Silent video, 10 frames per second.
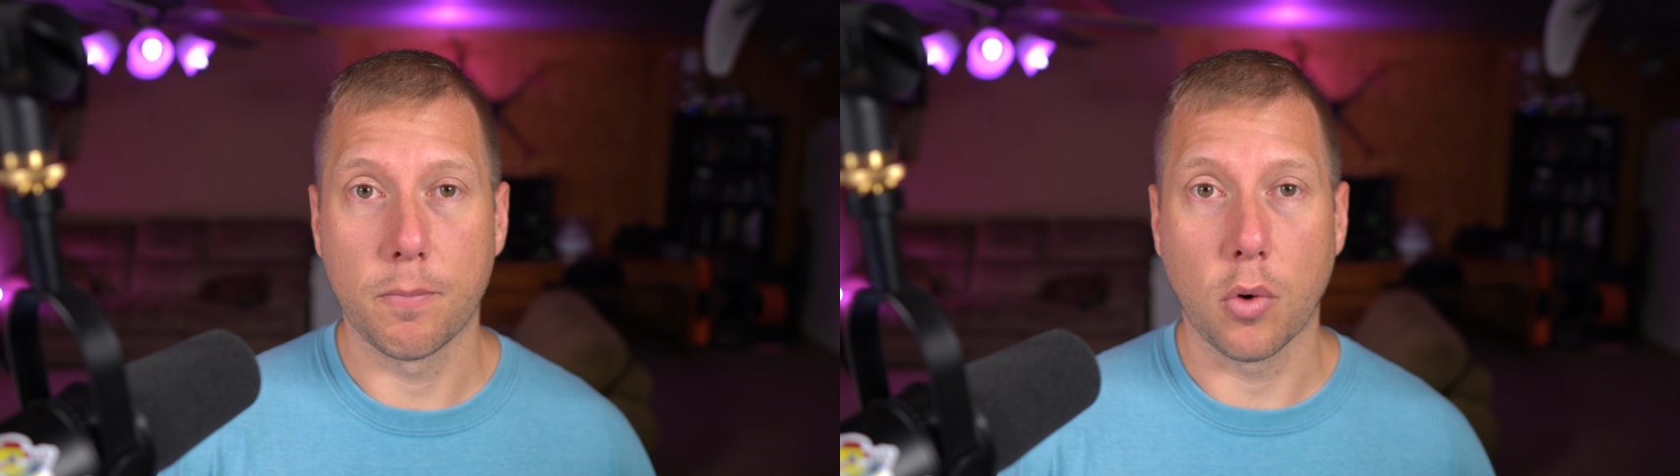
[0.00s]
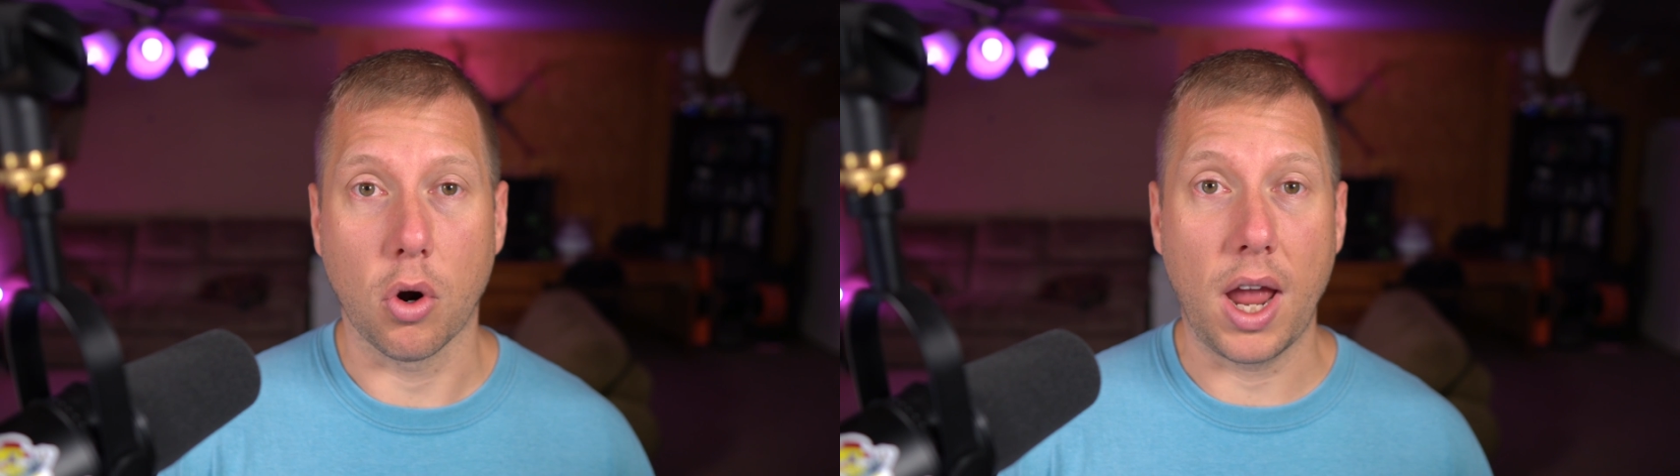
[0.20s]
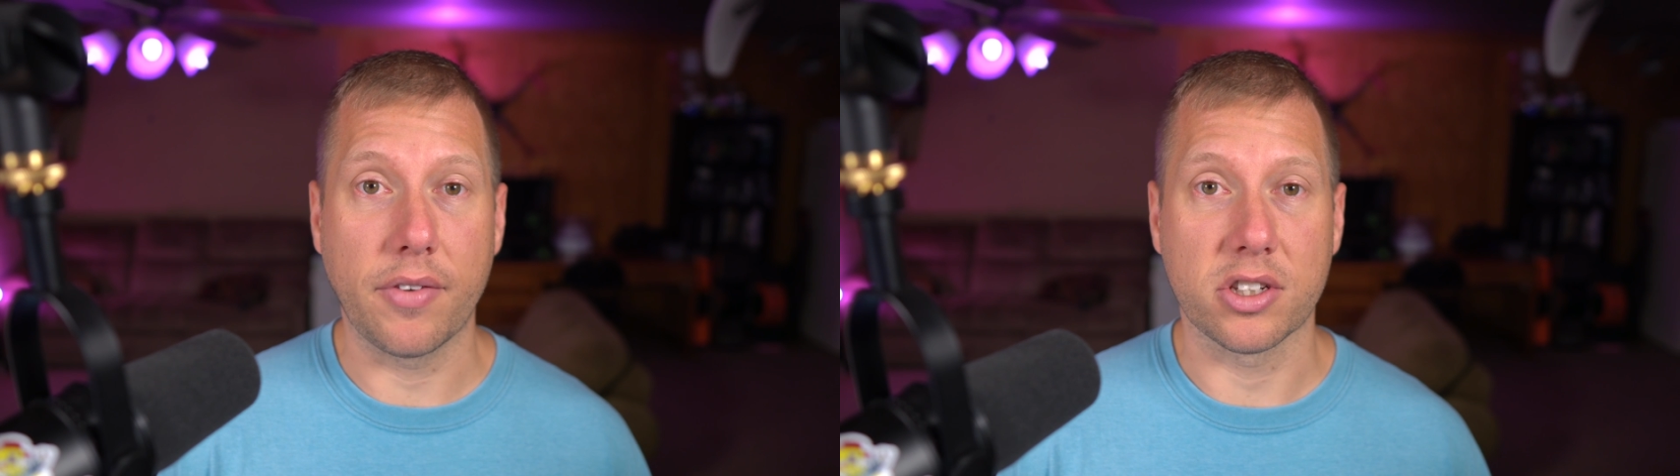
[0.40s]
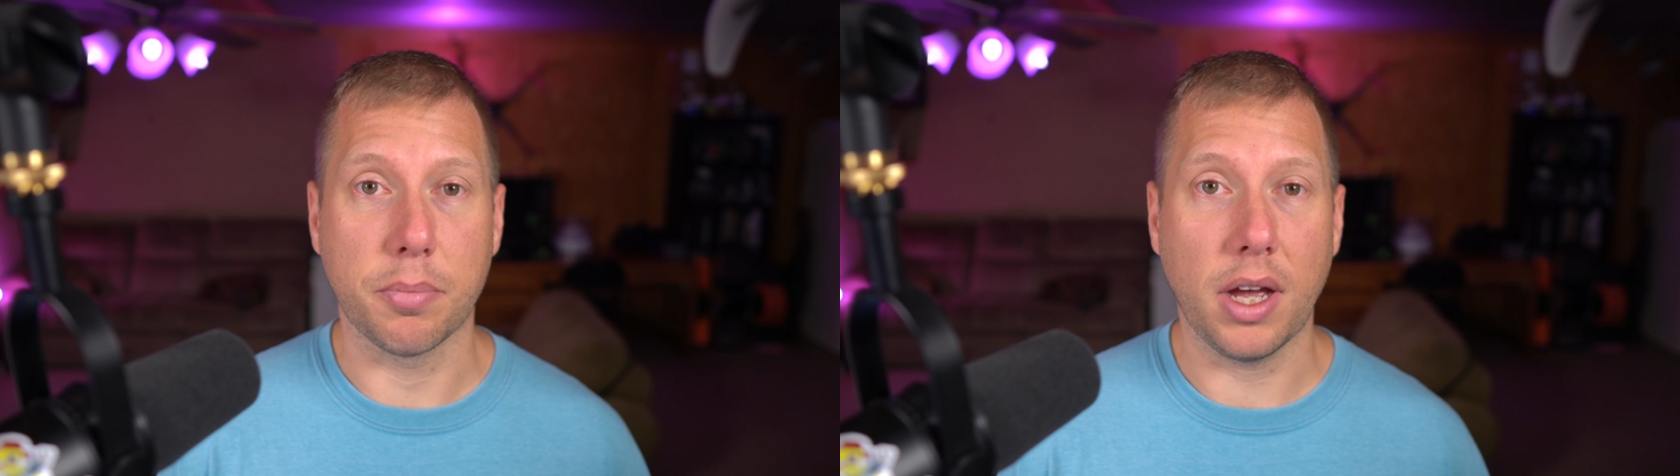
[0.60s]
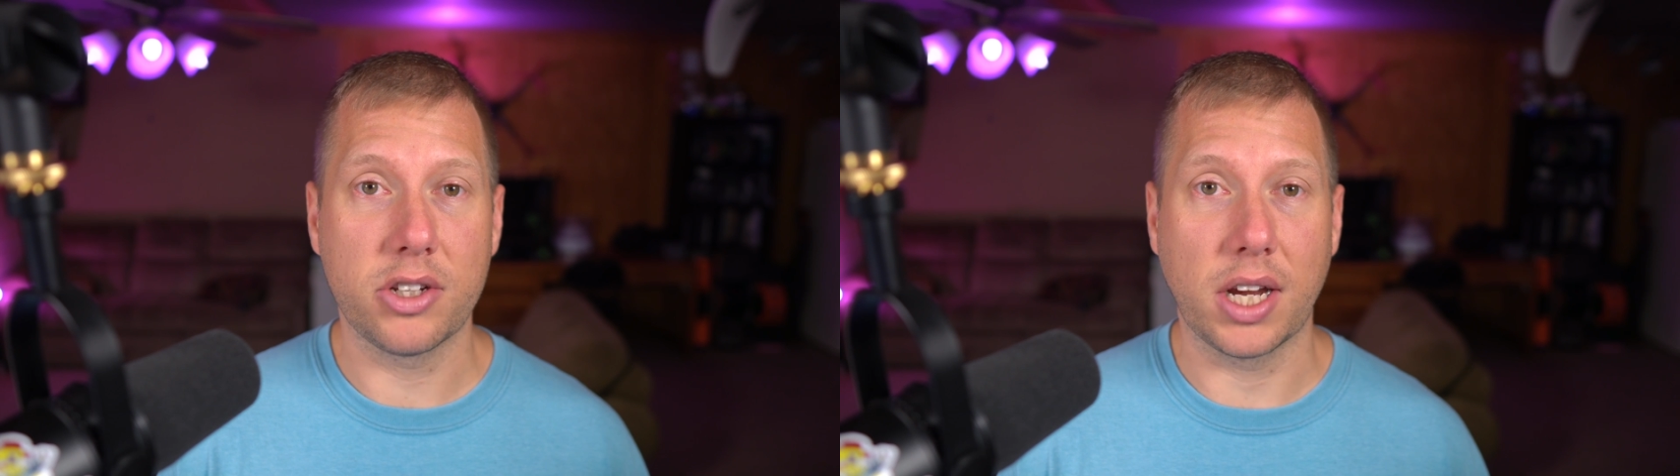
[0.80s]
or having
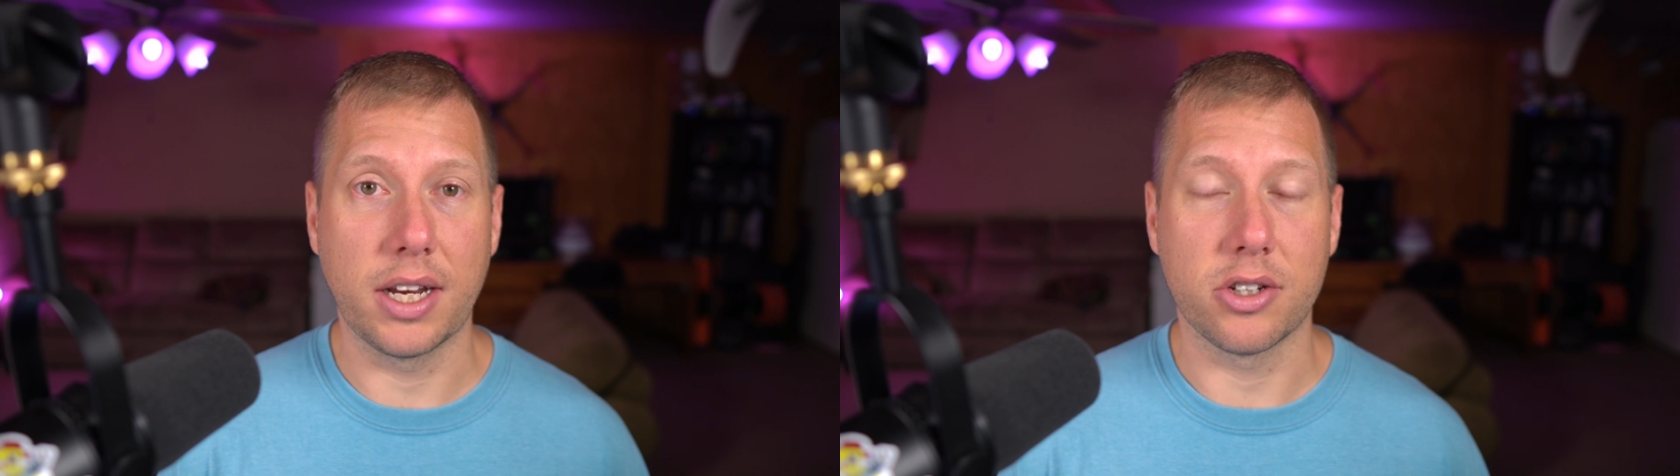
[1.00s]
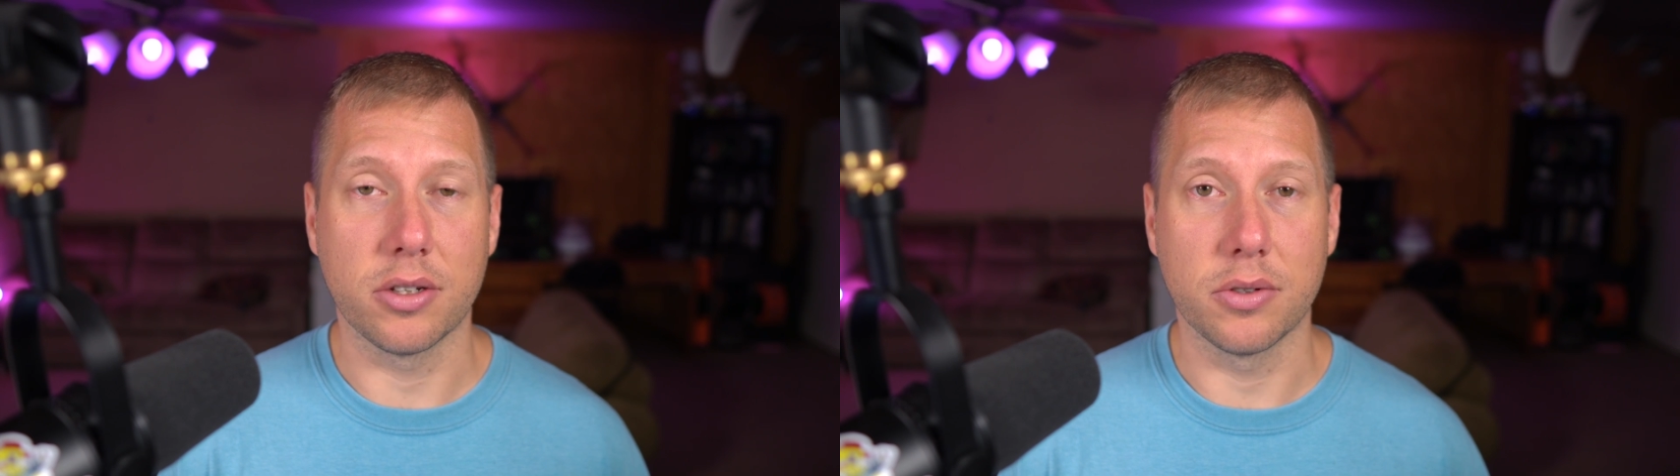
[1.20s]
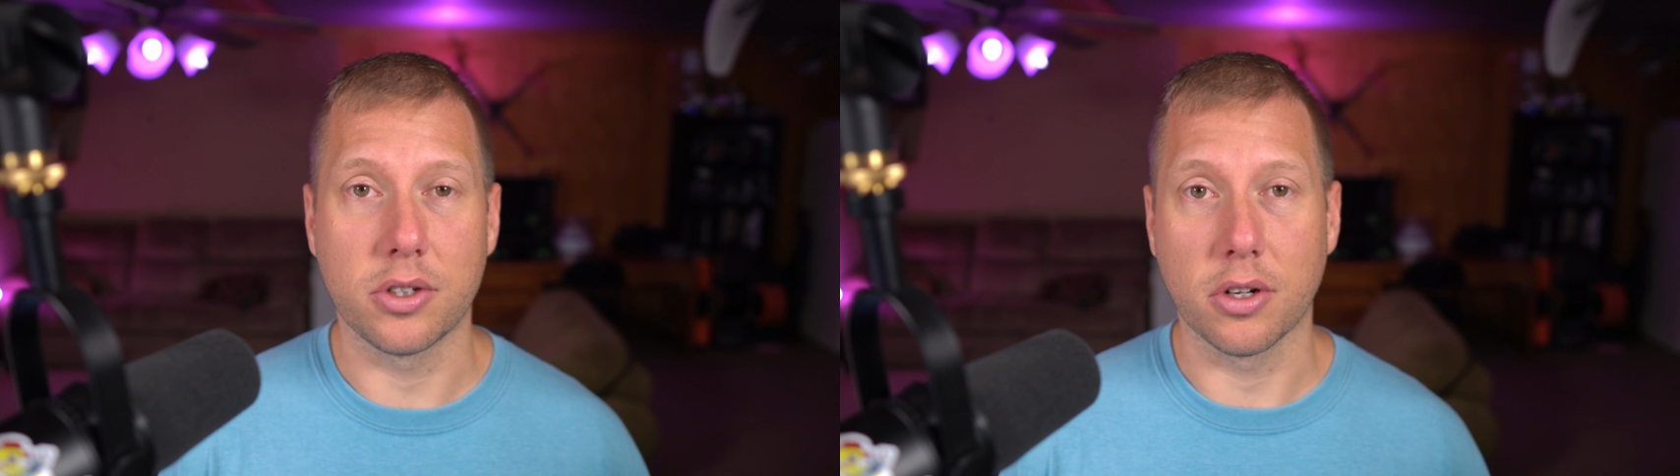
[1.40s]
supply chain issues,